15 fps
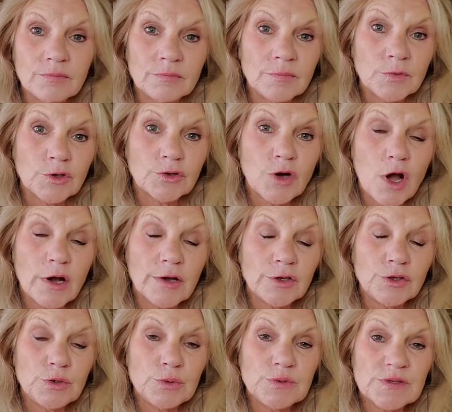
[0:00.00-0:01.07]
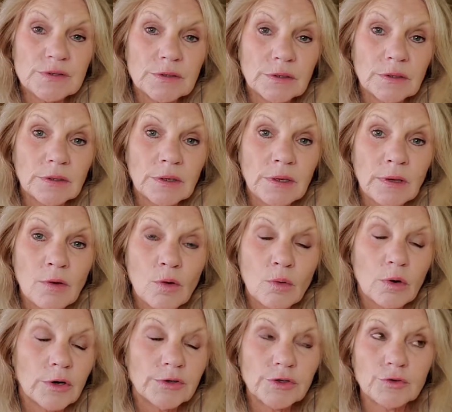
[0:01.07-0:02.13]
you're not using,
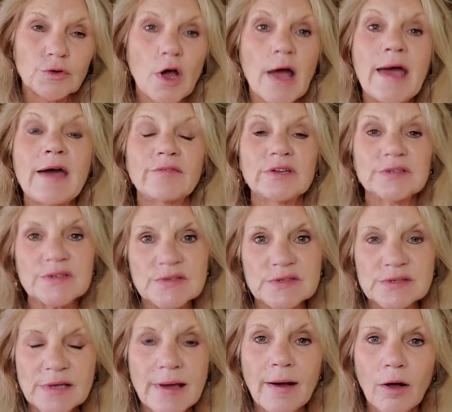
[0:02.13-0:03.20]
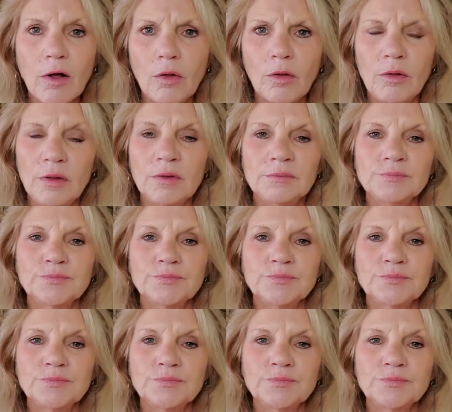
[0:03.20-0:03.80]
or you're not having to sell